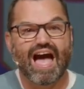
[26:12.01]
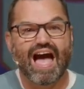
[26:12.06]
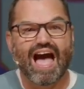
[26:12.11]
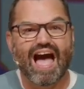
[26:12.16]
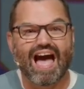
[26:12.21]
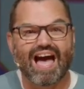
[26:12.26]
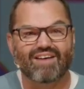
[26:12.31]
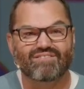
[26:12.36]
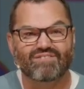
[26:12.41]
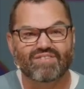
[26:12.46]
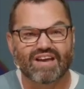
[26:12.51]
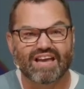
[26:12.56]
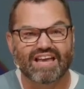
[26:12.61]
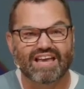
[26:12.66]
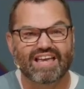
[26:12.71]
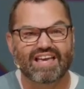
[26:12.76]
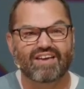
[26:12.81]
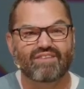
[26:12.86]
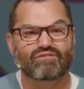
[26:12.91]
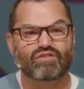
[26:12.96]
have
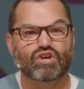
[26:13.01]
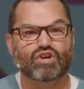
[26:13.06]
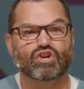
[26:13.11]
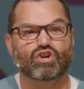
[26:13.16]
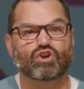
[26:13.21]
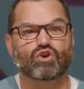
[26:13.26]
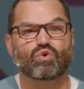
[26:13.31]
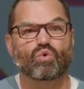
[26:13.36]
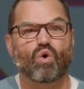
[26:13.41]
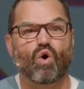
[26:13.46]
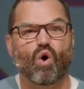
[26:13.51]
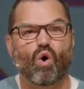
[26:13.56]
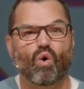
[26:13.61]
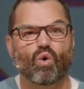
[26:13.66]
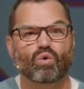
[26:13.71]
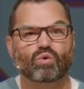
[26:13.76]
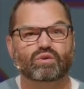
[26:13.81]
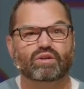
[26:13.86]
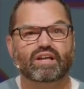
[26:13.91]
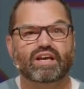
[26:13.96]
given you
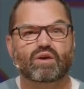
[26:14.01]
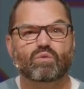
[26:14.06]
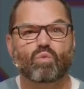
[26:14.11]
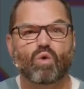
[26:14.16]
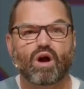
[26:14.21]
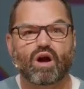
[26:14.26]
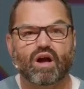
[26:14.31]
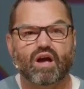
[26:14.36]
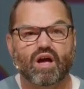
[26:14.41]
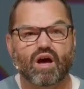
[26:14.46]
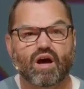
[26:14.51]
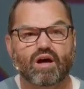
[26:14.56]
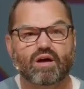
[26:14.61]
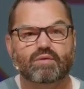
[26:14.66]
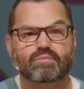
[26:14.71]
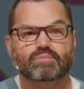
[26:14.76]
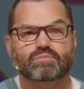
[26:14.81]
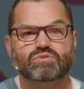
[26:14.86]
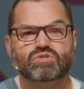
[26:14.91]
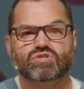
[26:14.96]
only what
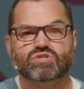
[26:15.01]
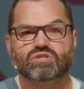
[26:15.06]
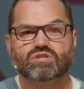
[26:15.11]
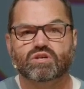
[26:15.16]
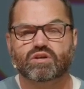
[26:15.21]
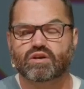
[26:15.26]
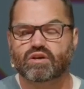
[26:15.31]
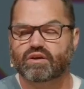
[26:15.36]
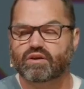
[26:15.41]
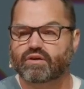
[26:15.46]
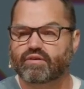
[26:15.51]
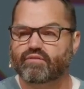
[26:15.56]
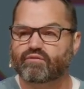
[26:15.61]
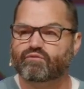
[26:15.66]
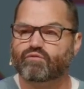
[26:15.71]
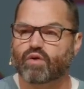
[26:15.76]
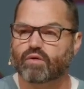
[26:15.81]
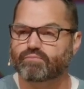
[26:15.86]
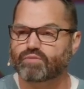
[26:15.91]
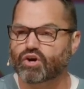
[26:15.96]
comes
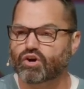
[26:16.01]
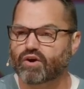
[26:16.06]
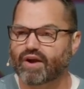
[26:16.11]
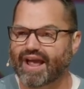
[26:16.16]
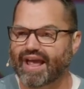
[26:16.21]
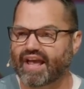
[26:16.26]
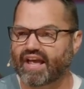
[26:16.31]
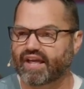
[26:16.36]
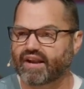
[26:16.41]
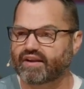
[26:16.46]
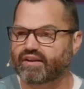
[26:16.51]
from your hand."